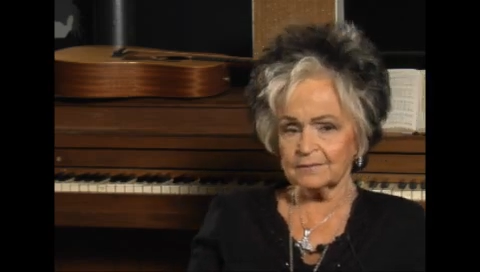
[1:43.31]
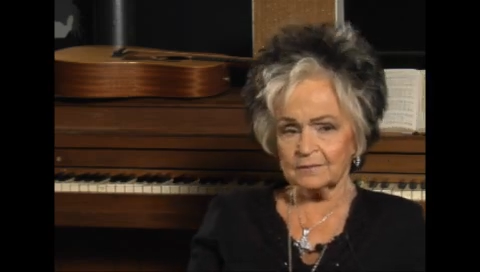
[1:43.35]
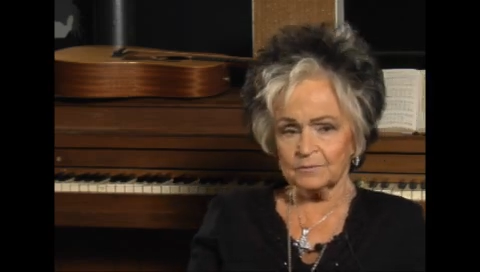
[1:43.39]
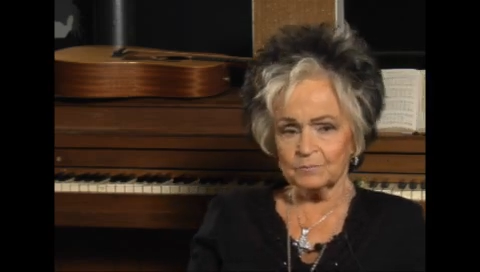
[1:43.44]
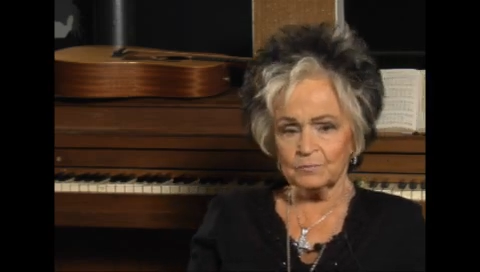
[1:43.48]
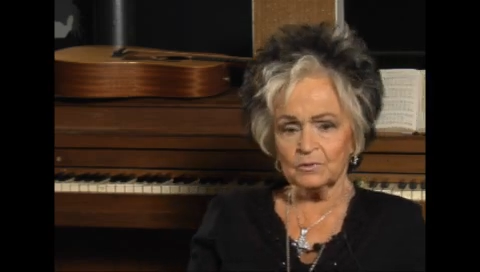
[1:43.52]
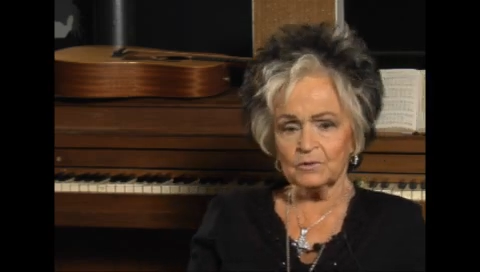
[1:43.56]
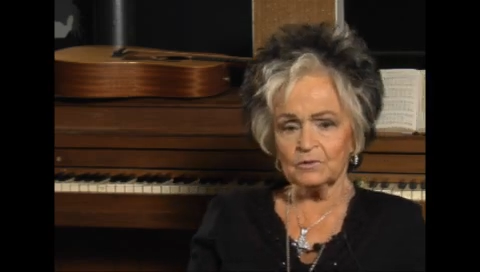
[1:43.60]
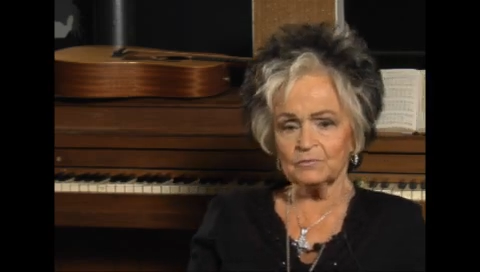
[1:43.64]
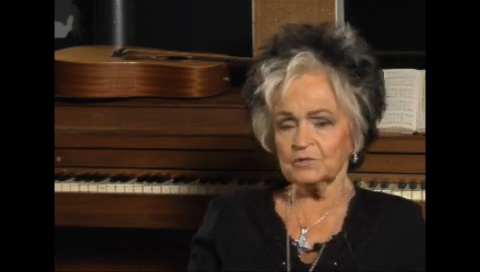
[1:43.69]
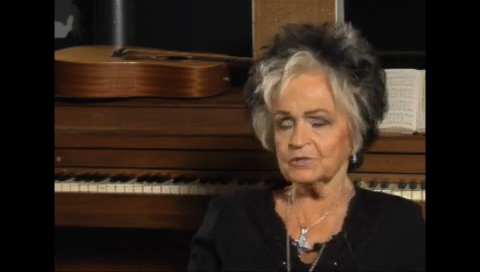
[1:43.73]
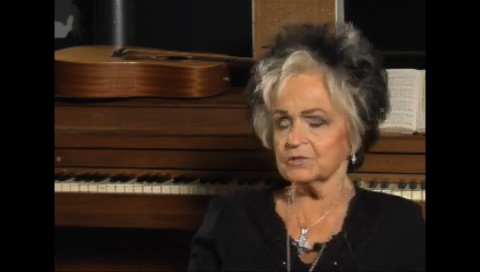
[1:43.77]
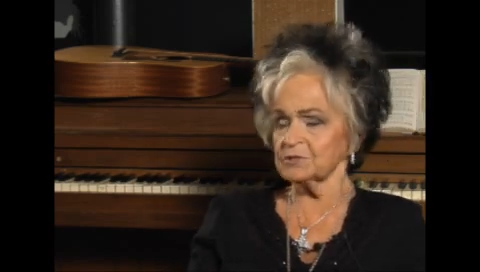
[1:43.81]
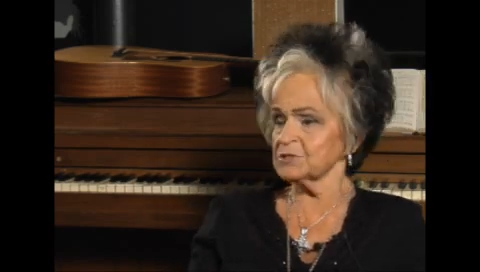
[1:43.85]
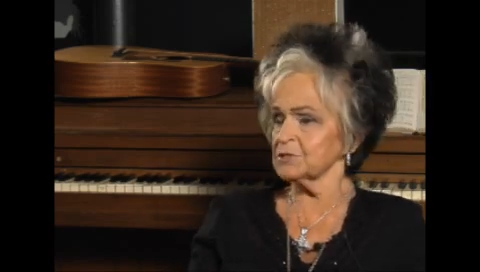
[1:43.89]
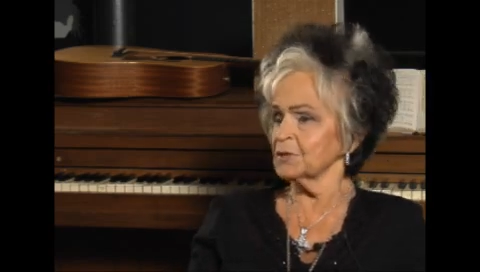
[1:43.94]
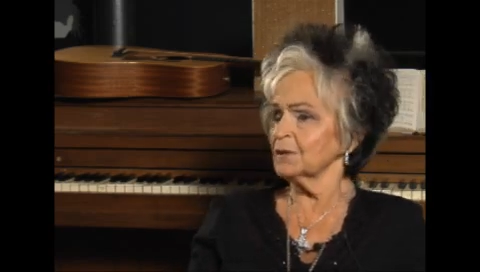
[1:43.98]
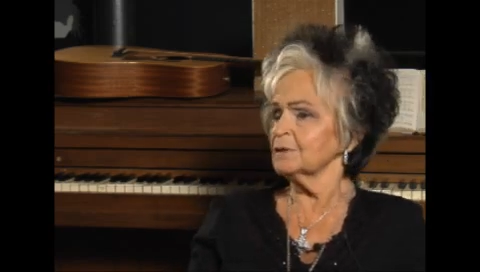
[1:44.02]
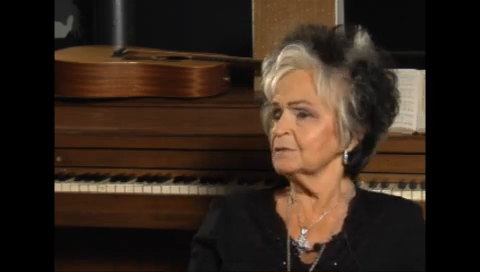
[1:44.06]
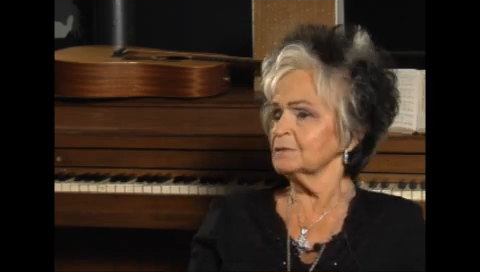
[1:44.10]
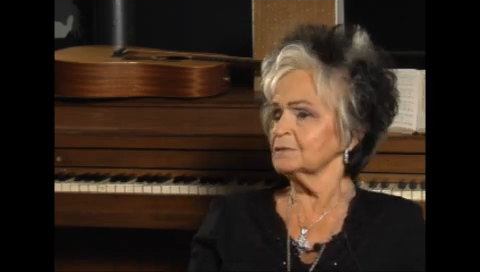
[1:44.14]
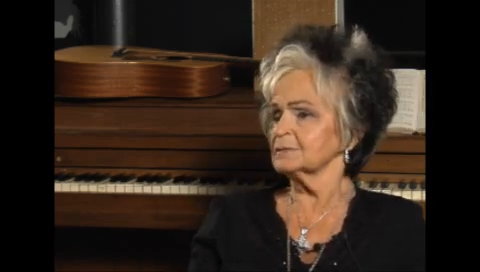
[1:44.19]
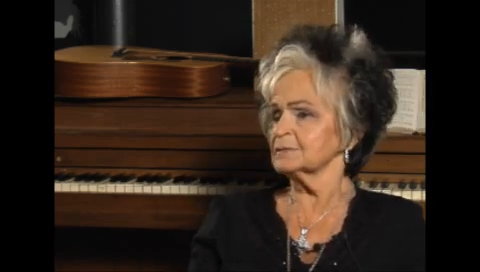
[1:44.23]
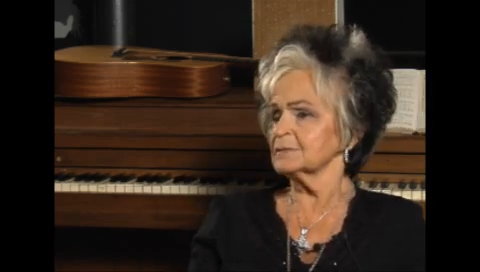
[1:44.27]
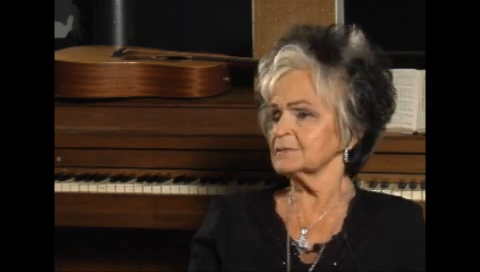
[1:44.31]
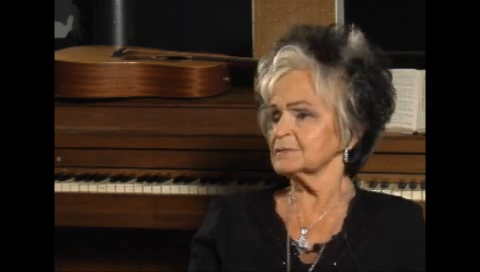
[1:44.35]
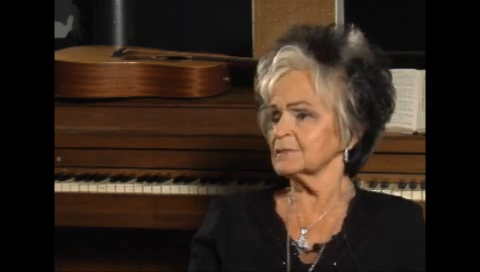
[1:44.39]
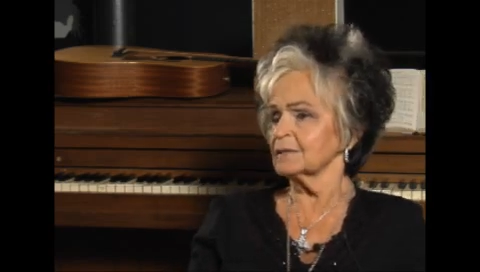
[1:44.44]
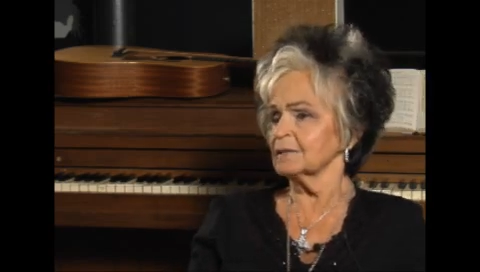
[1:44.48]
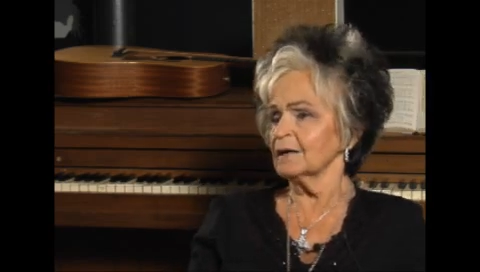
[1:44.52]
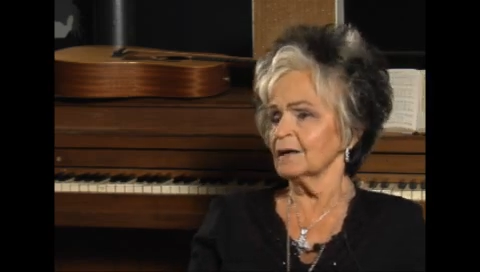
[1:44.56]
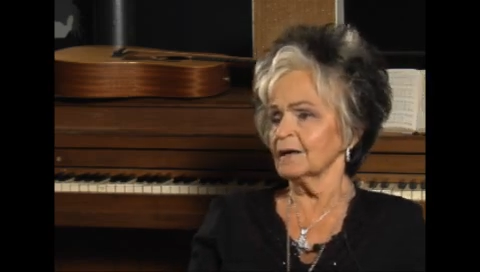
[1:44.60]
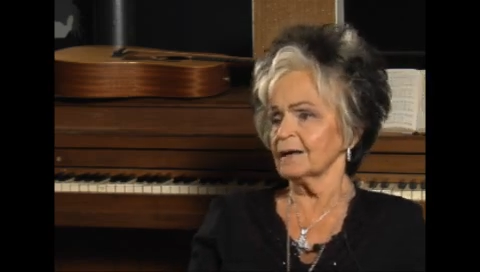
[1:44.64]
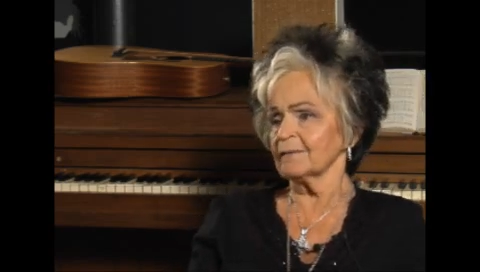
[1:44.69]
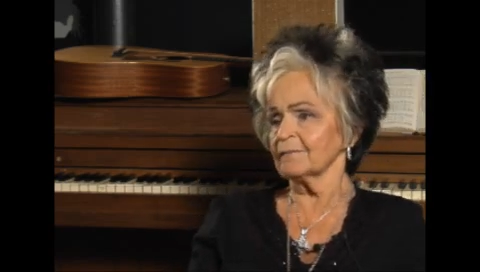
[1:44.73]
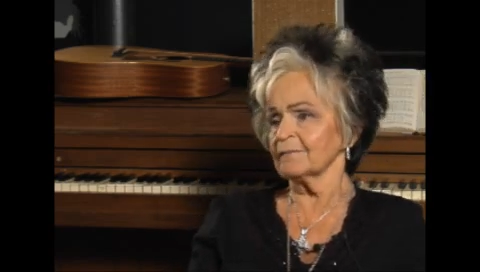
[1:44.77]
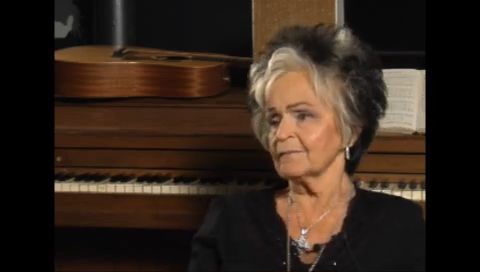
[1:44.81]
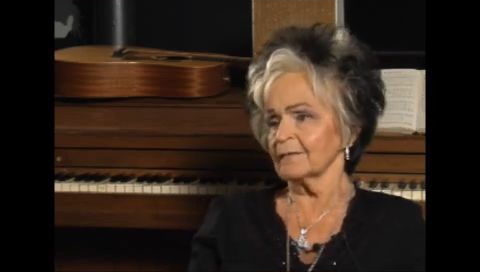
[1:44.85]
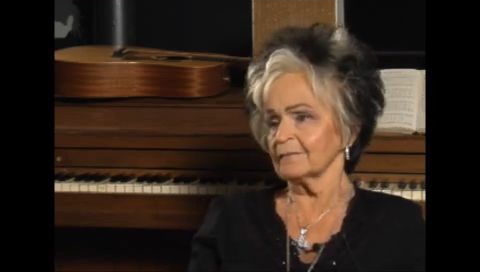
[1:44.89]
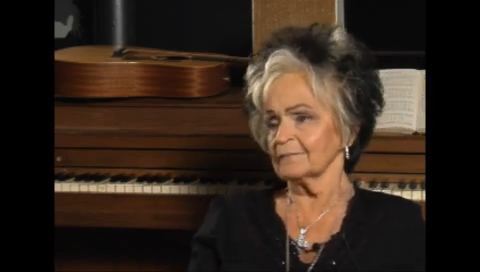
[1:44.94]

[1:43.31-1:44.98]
the movie showed, there's a lot of